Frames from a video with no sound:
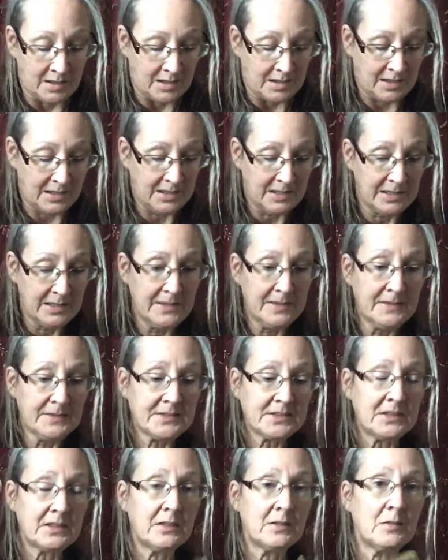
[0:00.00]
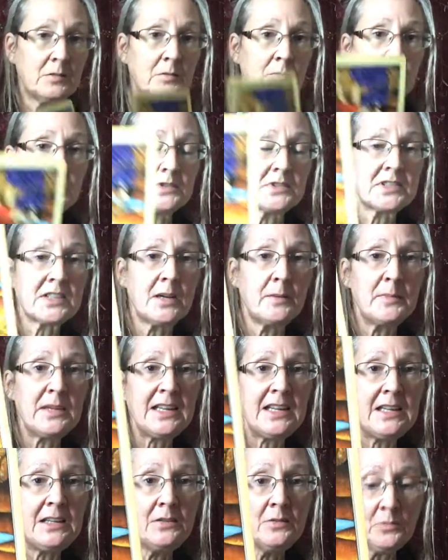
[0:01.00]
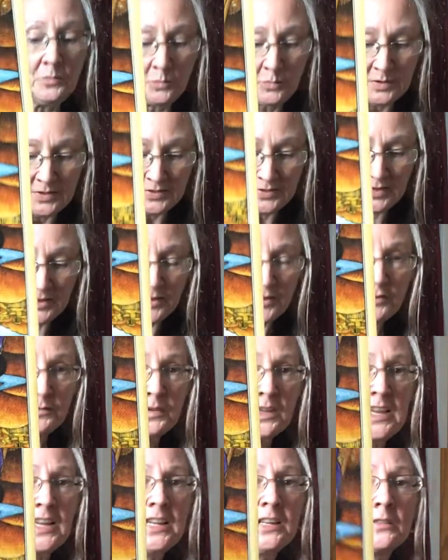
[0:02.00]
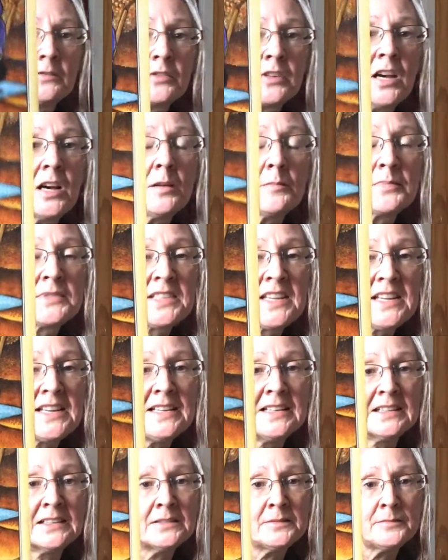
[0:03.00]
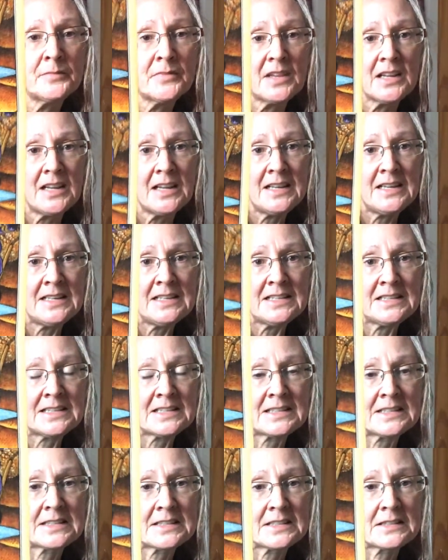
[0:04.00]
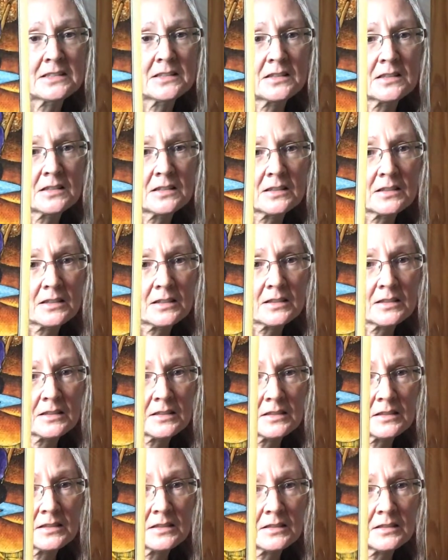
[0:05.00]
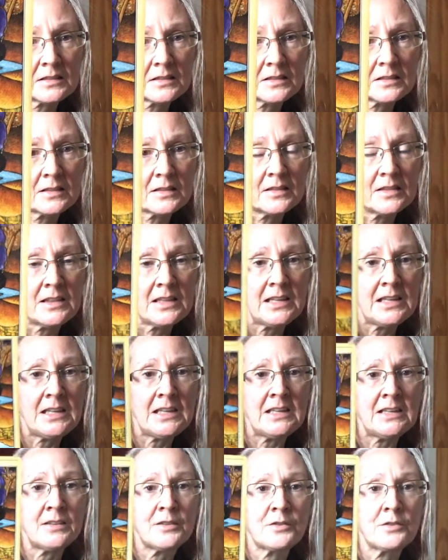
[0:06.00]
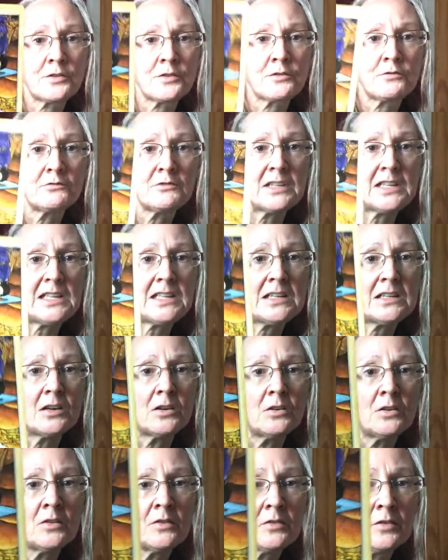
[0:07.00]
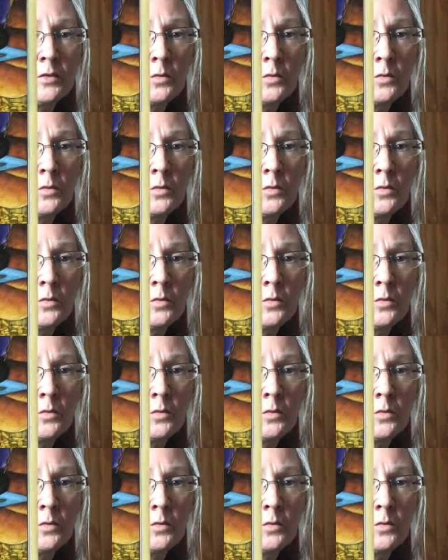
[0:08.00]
And what's coming in with the King of Cups here is the Three of